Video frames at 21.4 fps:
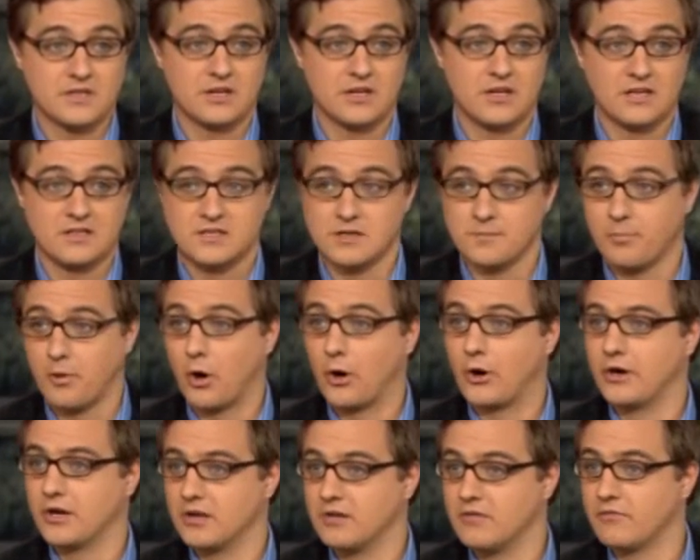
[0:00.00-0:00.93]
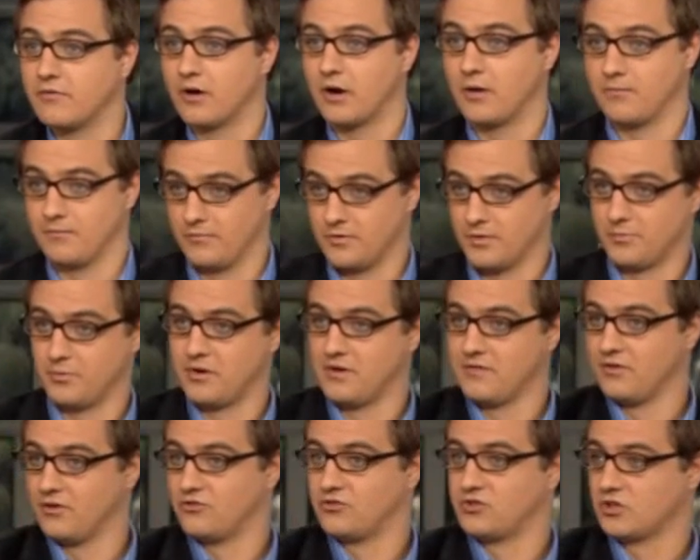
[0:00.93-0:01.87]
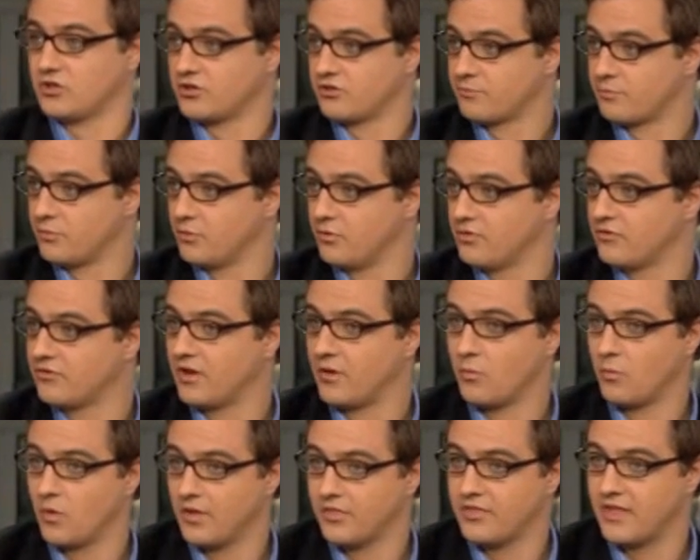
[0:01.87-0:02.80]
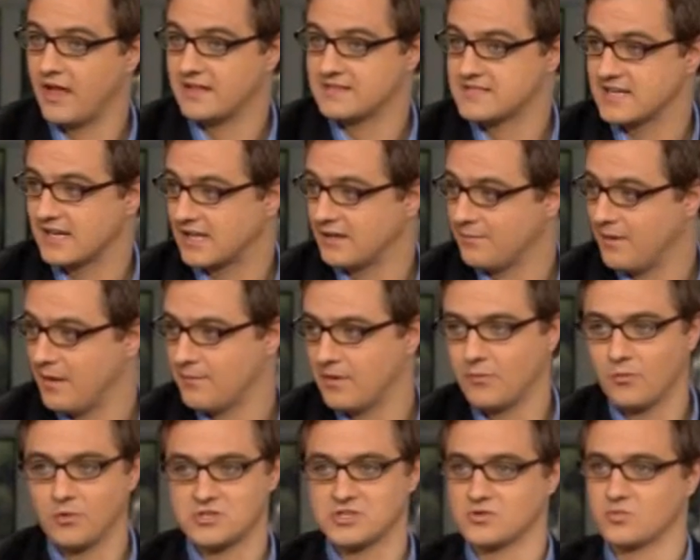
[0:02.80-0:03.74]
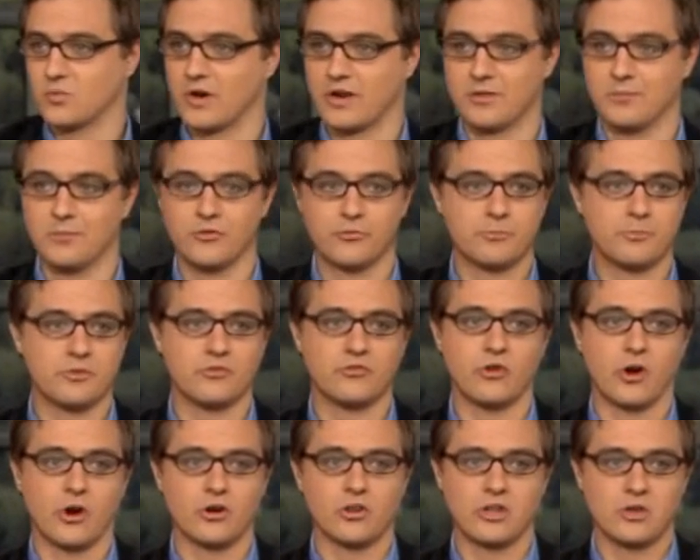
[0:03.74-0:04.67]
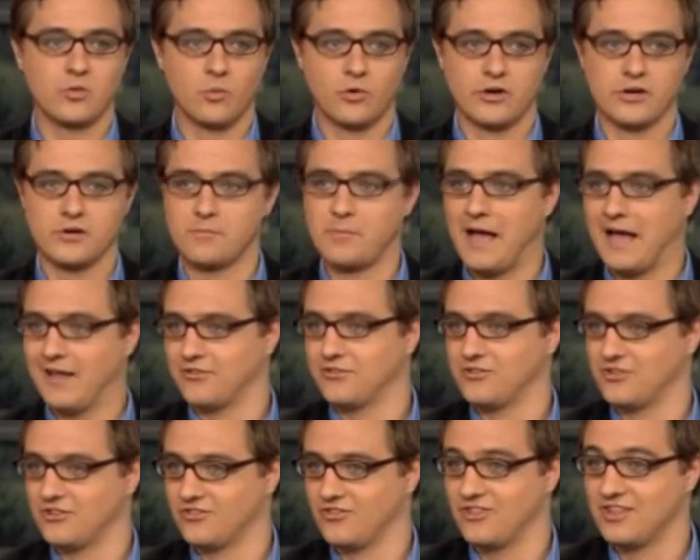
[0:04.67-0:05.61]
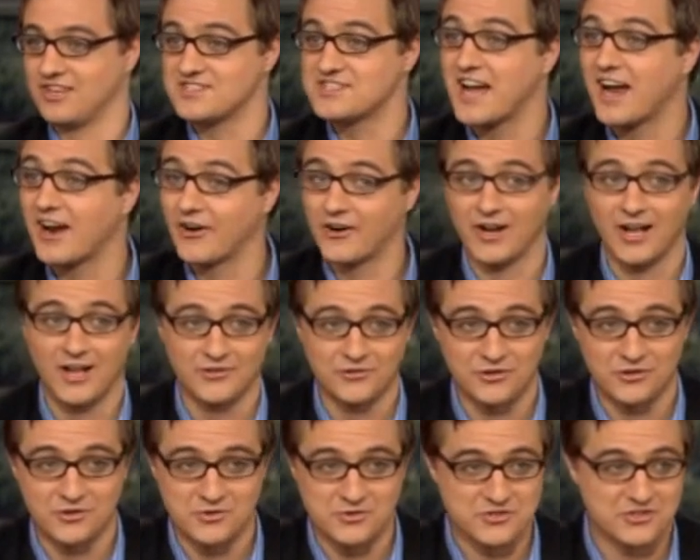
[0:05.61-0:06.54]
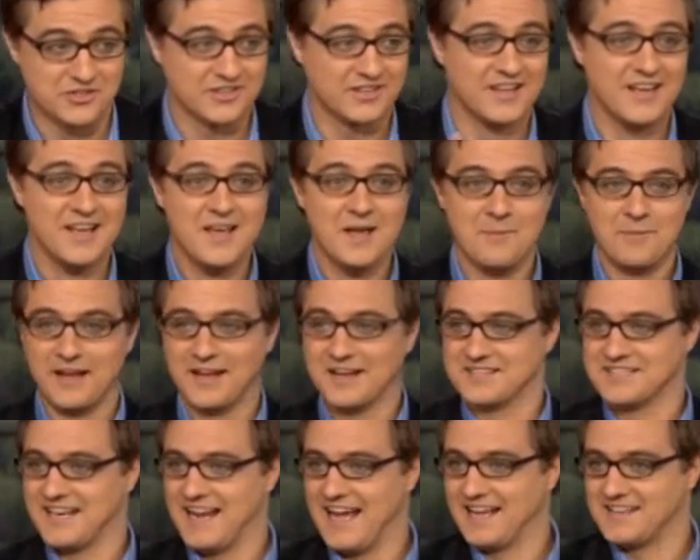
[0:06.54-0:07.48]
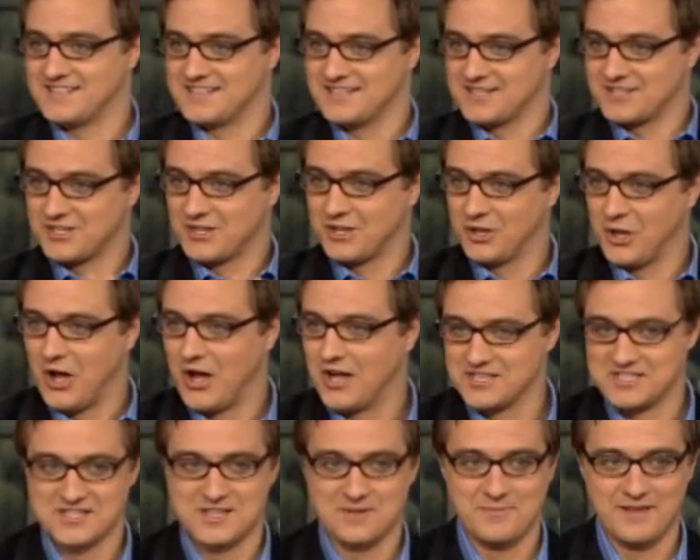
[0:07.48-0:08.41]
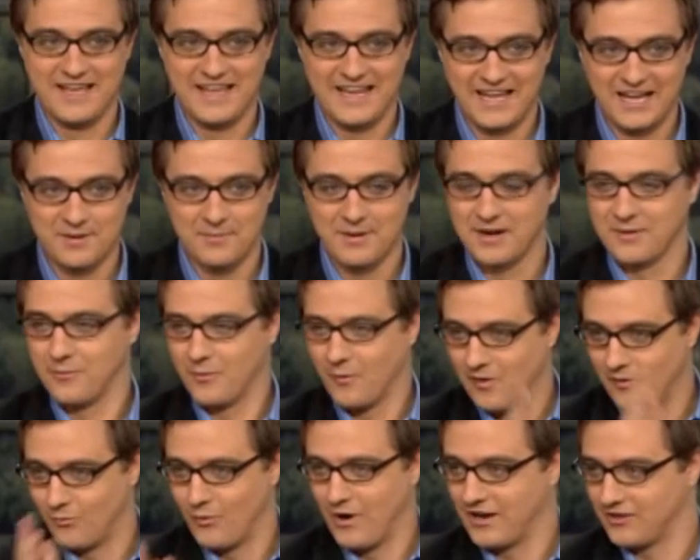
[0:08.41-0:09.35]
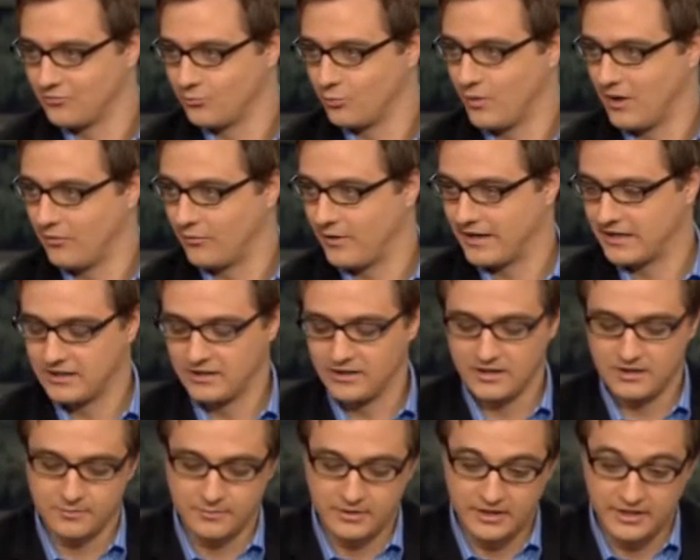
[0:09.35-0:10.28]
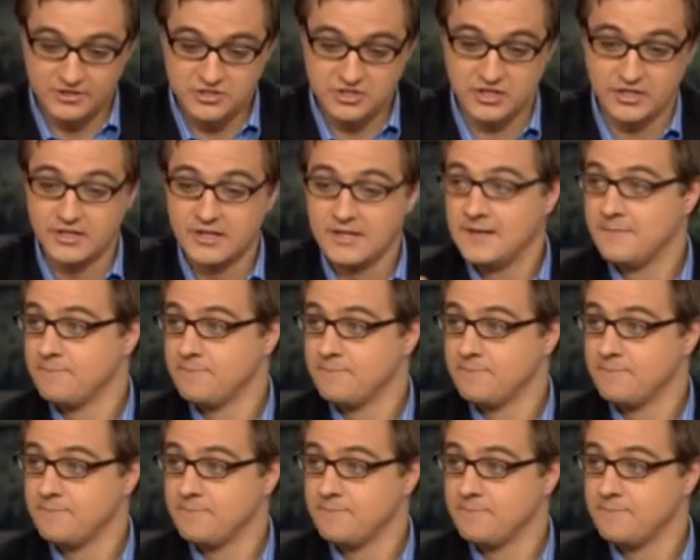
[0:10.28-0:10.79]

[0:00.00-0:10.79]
It, it, departed from the previous jurisprudence on what that Second Amendment, which is one of the most bizarrely worded passages in the entire Constitution, because it has this clause in the beginning about a well, well regulated militia.